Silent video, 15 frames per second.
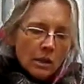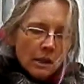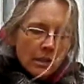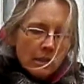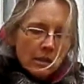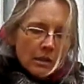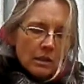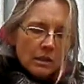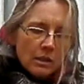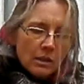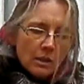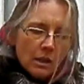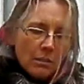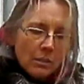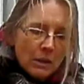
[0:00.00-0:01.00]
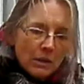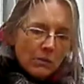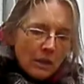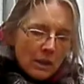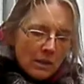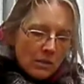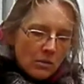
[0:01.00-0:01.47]
and somebody
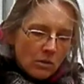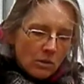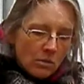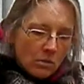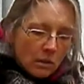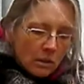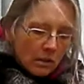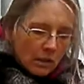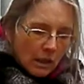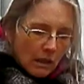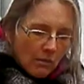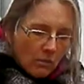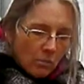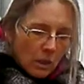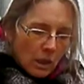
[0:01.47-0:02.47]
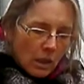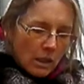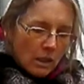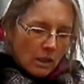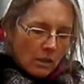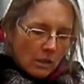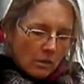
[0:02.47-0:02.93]
rescued him and gave him to
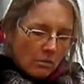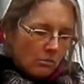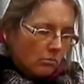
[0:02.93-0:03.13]
us and